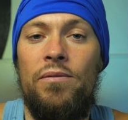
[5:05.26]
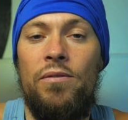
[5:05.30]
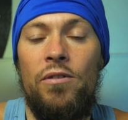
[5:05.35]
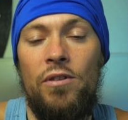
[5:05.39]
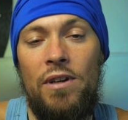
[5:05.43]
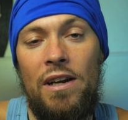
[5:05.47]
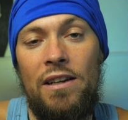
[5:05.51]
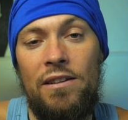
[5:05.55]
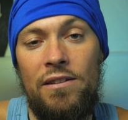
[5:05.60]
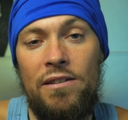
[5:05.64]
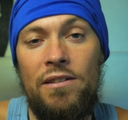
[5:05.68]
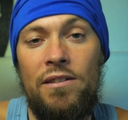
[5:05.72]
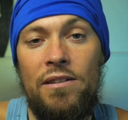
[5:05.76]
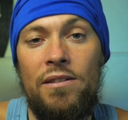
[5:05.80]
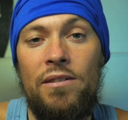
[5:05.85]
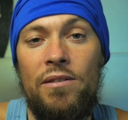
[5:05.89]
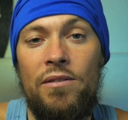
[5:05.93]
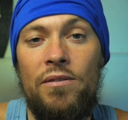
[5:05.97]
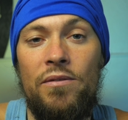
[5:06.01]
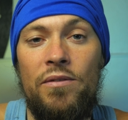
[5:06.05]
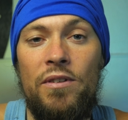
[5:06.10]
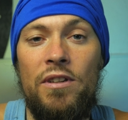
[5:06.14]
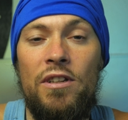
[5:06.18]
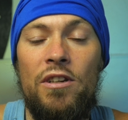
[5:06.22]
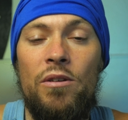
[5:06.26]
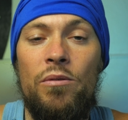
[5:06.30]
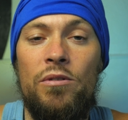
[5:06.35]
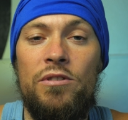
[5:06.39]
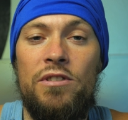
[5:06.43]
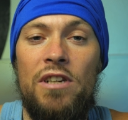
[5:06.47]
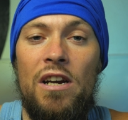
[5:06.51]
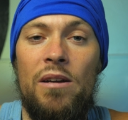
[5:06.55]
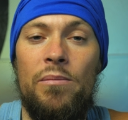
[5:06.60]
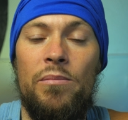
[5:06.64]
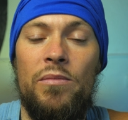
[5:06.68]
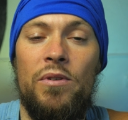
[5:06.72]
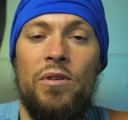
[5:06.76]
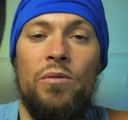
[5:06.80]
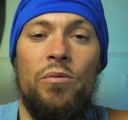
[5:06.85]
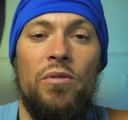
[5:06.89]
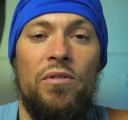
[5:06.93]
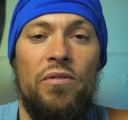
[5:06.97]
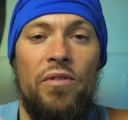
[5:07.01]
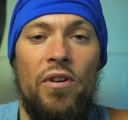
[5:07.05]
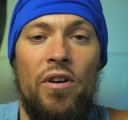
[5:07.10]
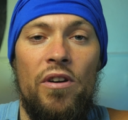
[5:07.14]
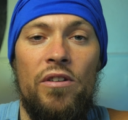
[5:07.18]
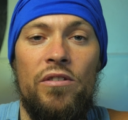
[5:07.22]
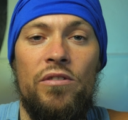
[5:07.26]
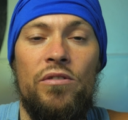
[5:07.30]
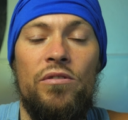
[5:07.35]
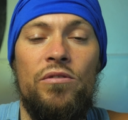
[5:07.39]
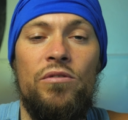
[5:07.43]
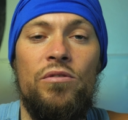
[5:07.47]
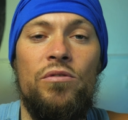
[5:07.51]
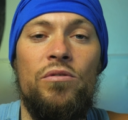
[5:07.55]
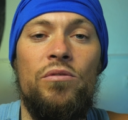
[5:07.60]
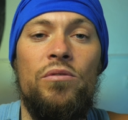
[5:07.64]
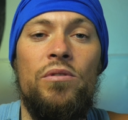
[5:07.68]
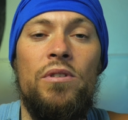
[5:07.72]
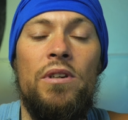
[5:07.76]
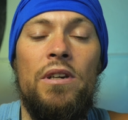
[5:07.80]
that video which I'm referring you to,